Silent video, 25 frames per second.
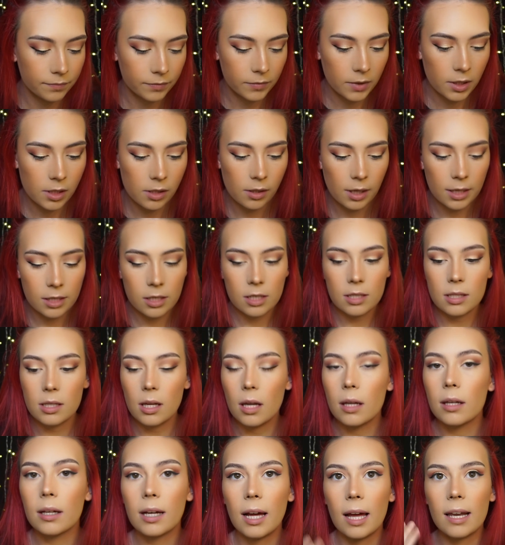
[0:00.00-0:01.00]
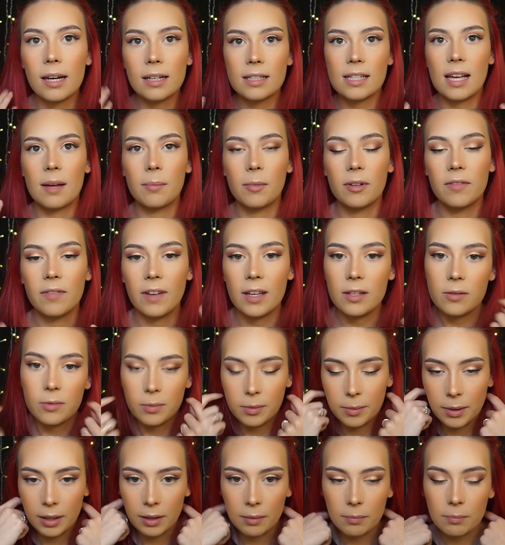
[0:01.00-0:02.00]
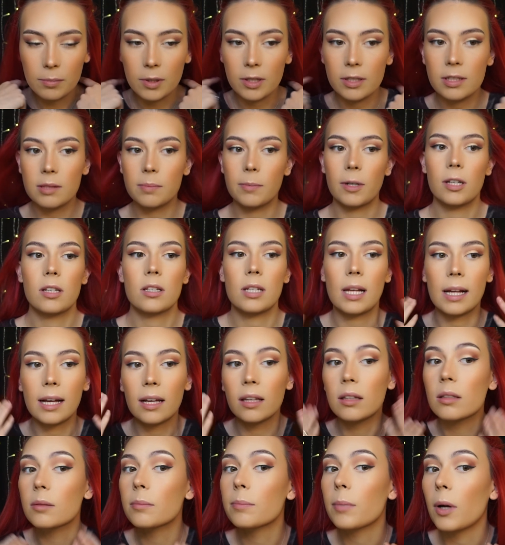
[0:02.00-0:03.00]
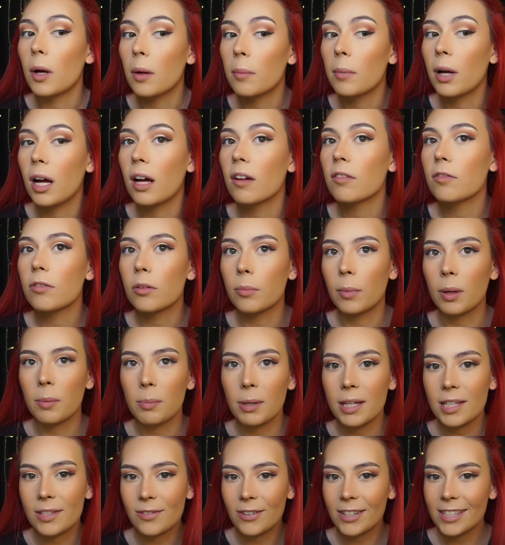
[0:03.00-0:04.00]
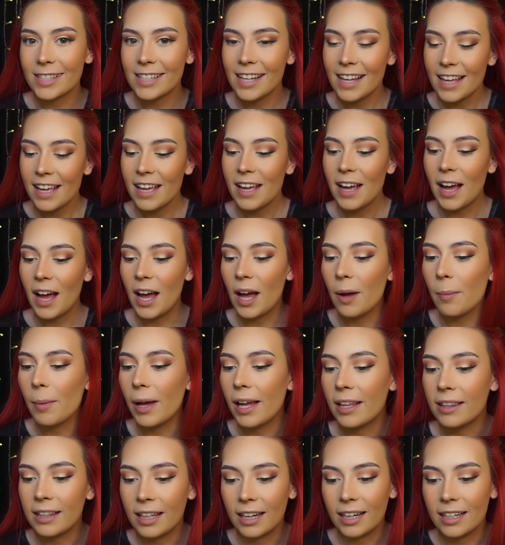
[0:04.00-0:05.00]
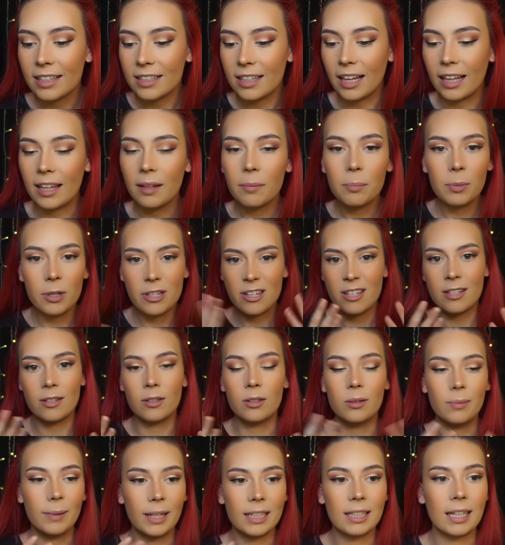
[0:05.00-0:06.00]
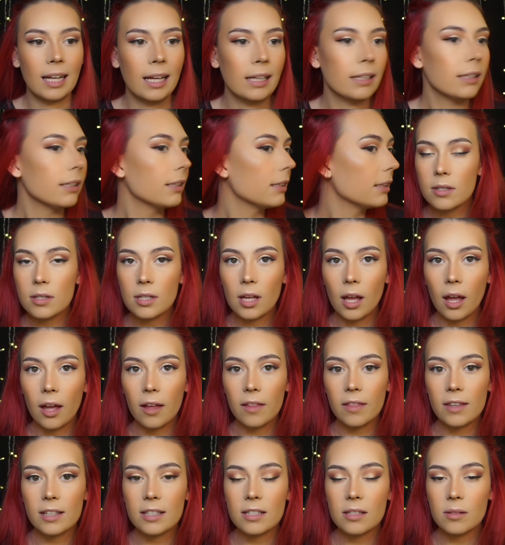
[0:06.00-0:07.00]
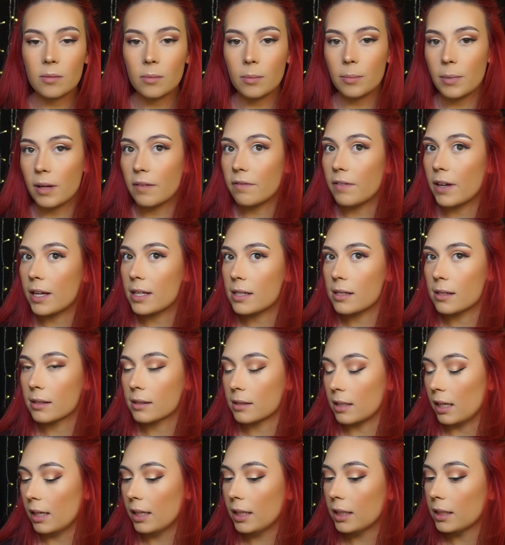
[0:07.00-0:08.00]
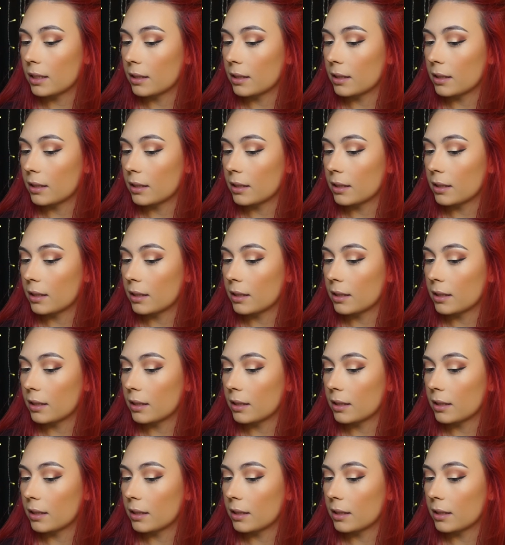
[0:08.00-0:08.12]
So I just kind of tap my face with my beauty sponge like on the bottom half for my peach fuzz, and then it like pushed it all back down. So this is what my face looks like.